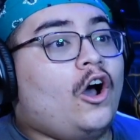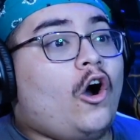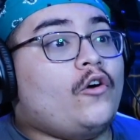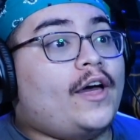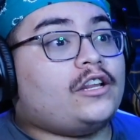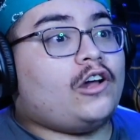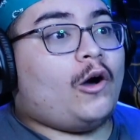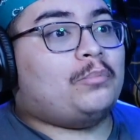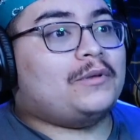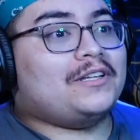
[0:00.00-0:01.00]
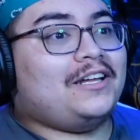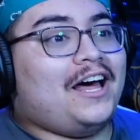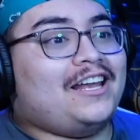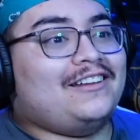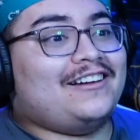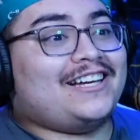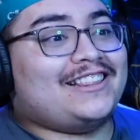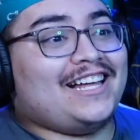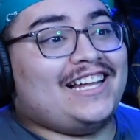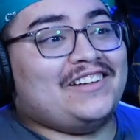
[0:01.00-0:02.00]
Oh, that's all blood. Look at
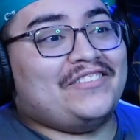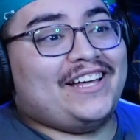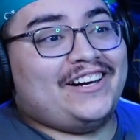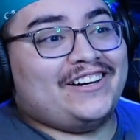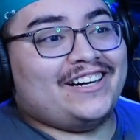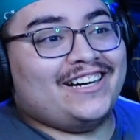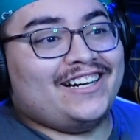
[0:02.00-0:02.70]
the elevator.